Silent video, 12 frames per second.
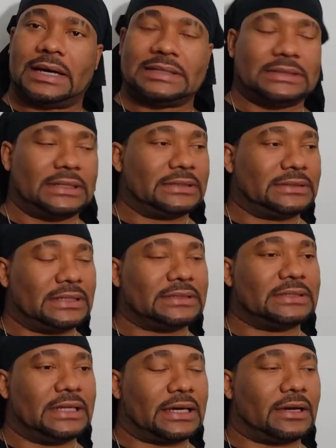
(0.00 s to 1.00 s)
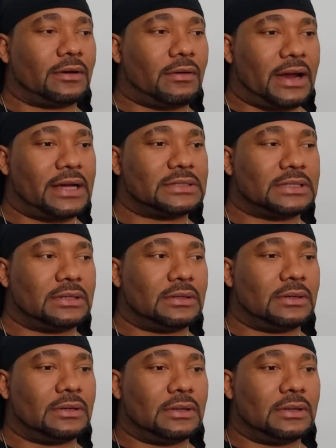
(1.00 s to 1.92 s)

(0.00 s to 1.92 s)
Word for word: I said, is this nigga crazy?